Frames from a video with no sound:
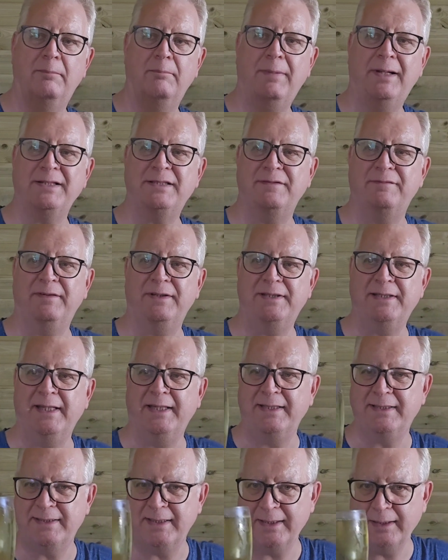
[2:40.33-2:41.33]
massively
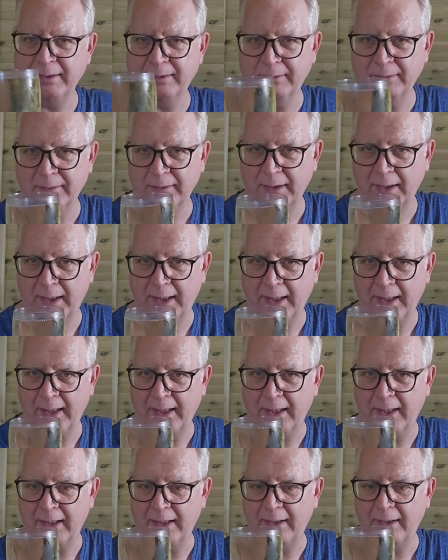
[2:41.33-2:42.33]
tasty.
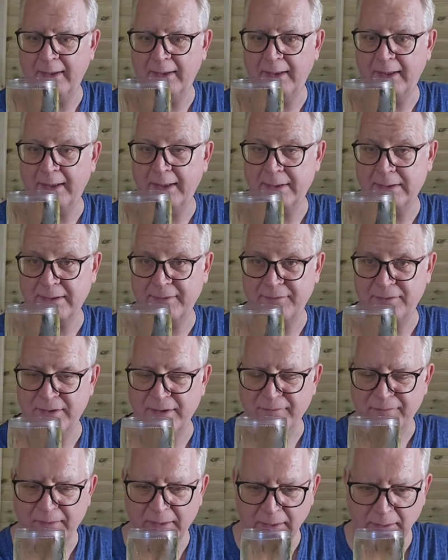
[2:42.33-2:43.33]
So I've
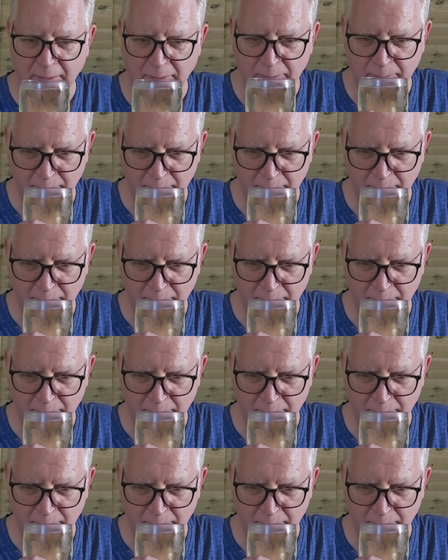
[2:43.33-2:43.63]
sniffed it.